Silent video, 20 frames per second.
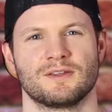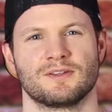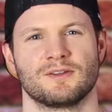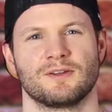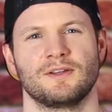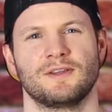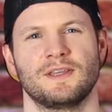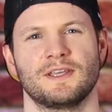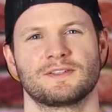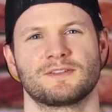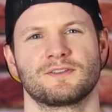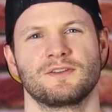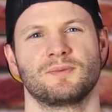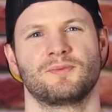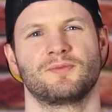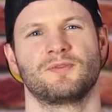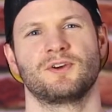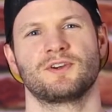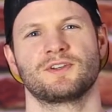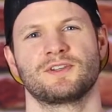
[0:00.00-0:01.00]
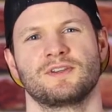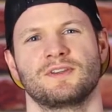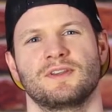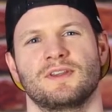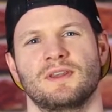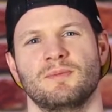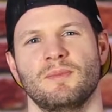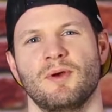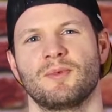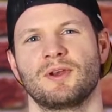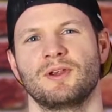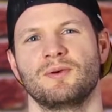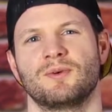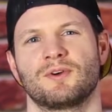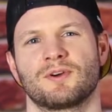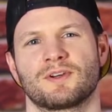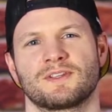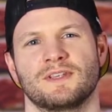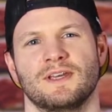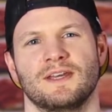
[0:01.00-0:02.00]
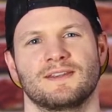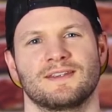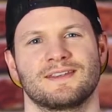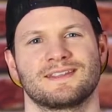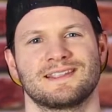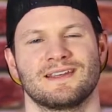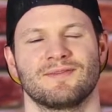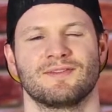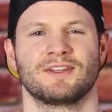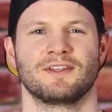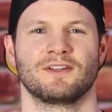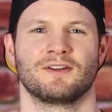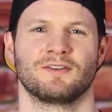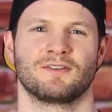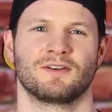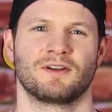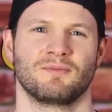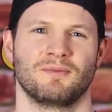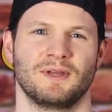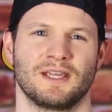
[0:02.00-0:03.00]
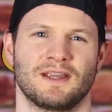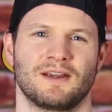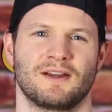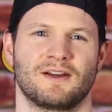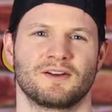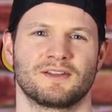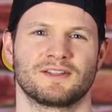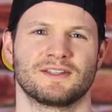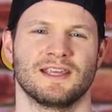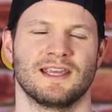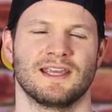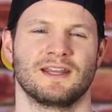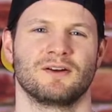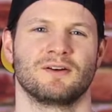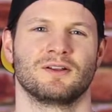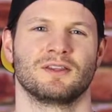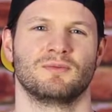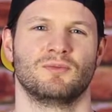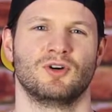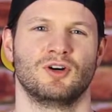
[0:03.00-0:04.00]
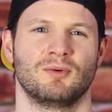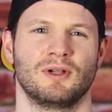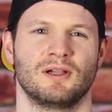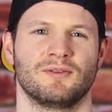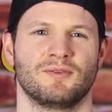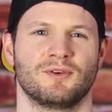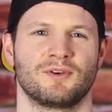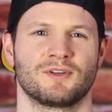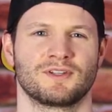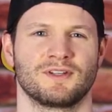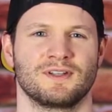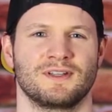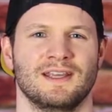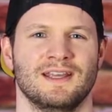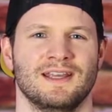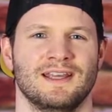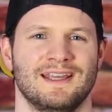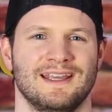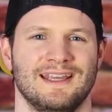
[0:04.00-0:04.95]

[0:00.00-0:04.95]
So the desktop version, the memory works at 1700 MHz, and on the mobile version